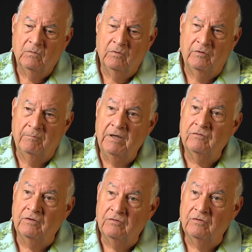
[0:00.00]
with the
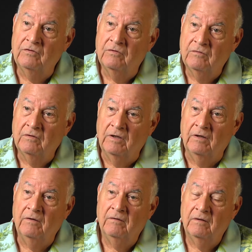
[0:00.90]
businesses
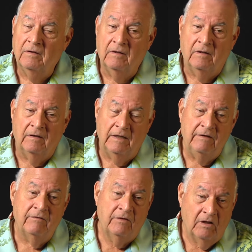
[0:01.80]
here, uh,
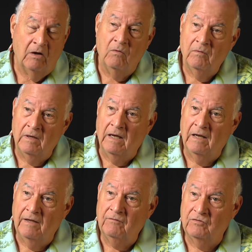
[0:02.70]
even though I'll
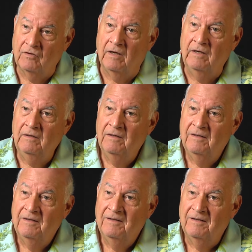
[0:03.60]
have to say,
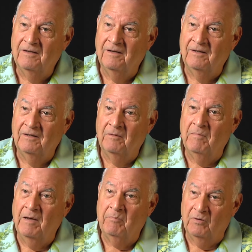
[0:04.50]
uh, in
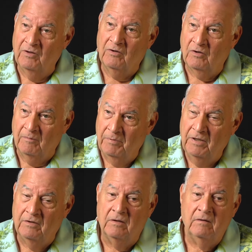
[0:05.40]
my political
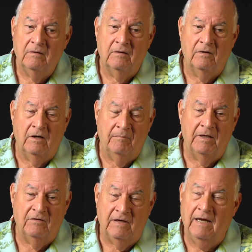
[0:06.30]
opinion, there have
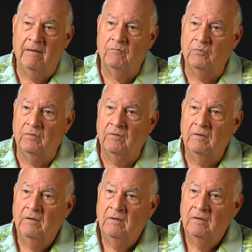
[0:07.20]
been times when
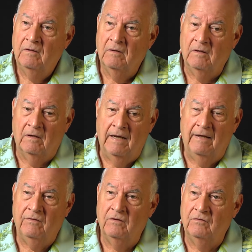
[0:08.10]
uh,
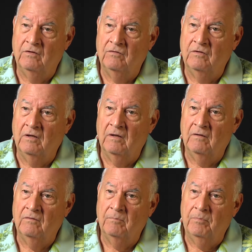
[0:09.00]
Athens is uh,
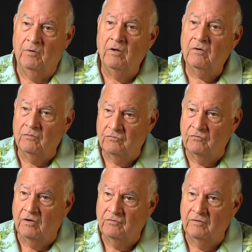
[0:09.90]
the political
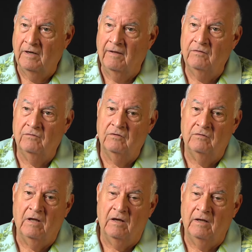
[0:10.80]
structure in Athens does
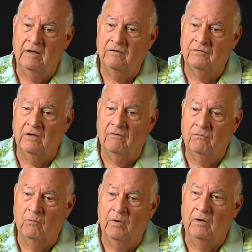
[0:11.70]
not lend itself
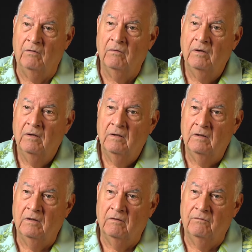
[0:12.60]
well
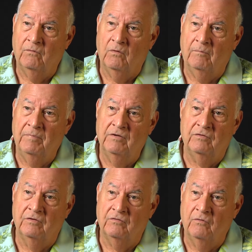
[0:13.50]
uh, for
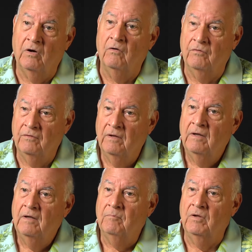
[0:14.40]
business growth,
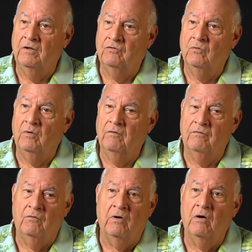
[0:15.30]
but it's sort
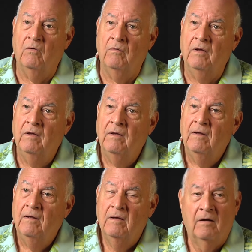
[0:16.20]
of grown.
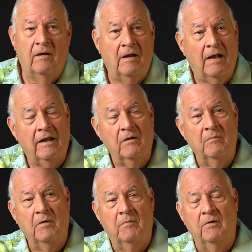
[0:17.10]
I can
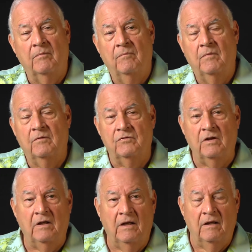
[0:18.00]
remember
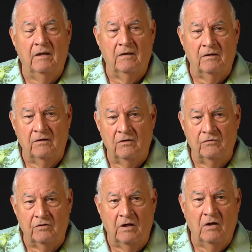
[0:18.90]
sitting
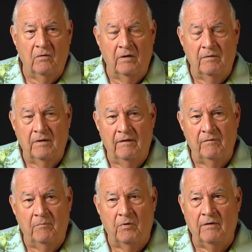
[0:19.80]
years ago at
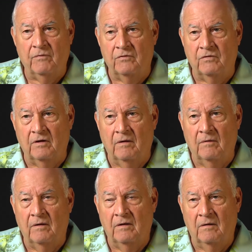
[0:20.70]
having breakfast in
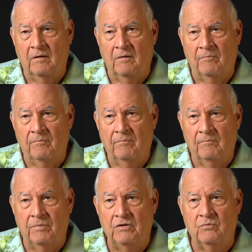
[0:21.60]
in
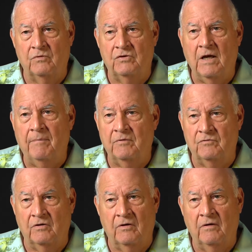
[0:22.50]
Beechwood Shopping
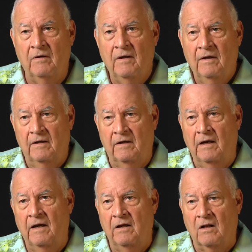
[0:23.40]
Center, and
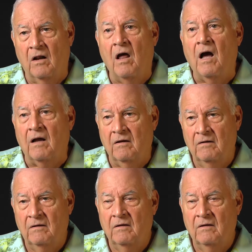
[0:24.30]
at eight o'clock,